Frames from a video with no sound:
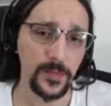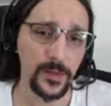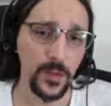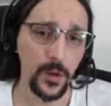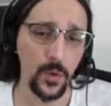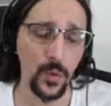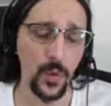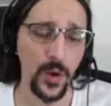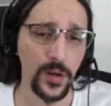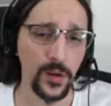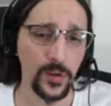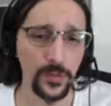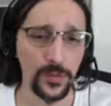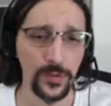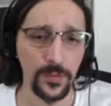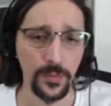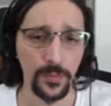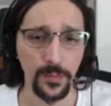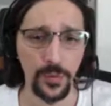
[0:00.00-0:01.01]
while
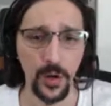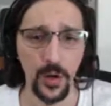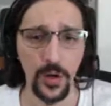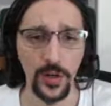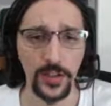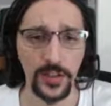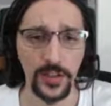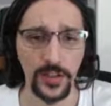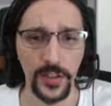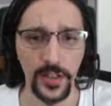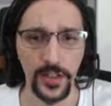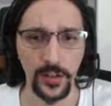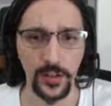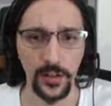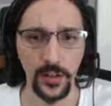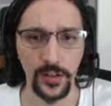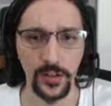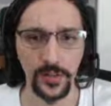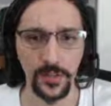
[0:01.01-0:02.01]
blocks are
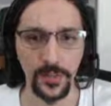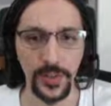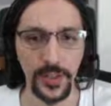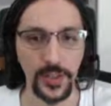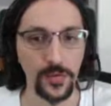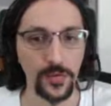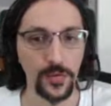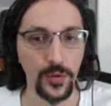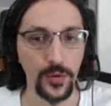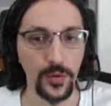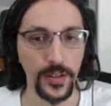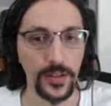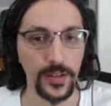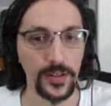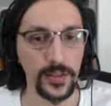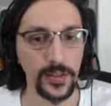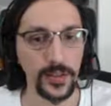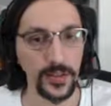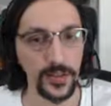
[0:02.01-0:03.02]
not being voted
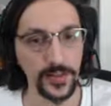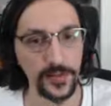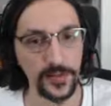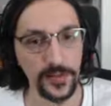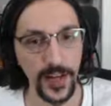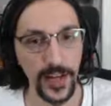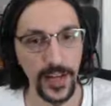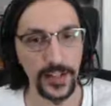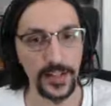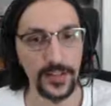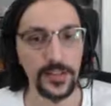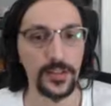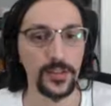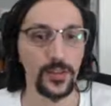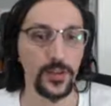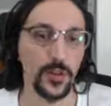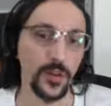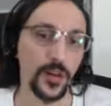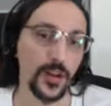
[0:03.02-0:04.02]
invalid
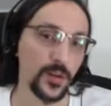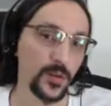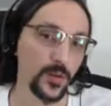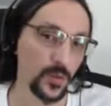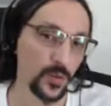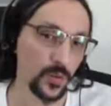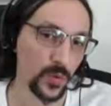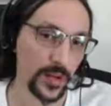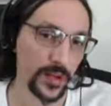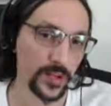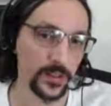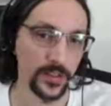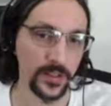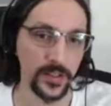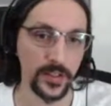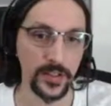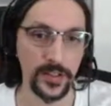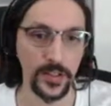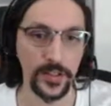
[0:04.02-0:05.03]
or while
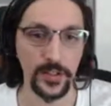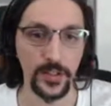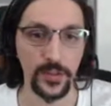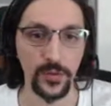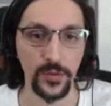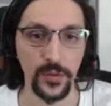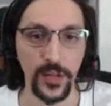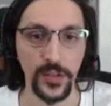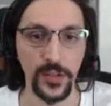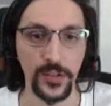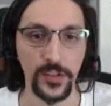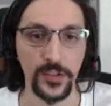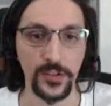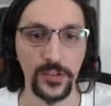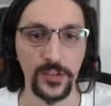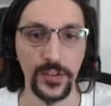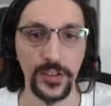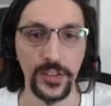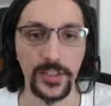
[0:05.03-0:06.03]
the regular
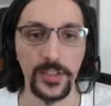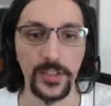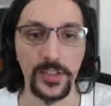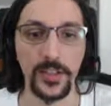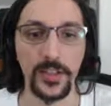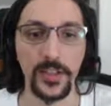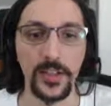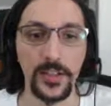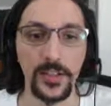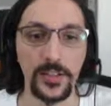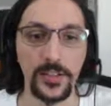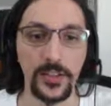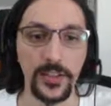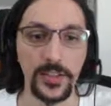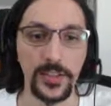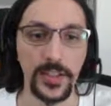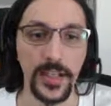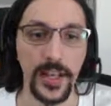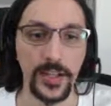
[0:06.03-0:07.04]
tree
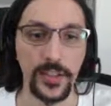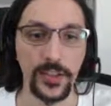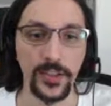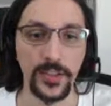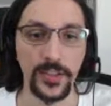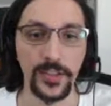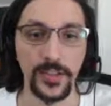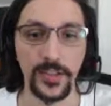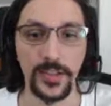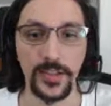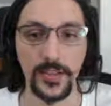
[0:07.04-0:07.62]
transactions